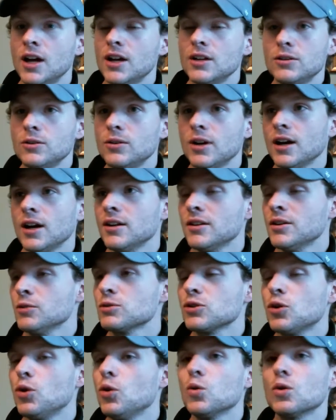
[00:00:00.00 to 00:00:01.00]
Dude, there was
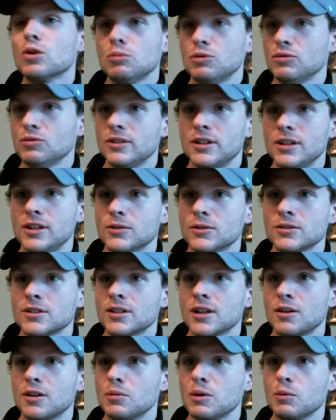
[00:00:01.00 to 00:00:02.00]
horrible videos that
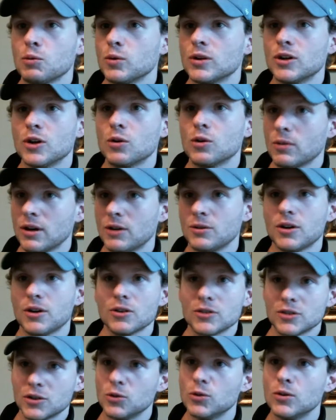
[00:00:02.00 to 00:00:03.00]
I remember would go around our
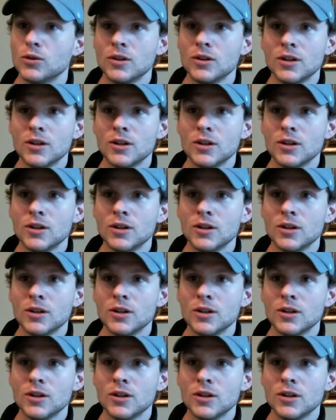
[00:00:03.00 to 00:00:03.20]
school,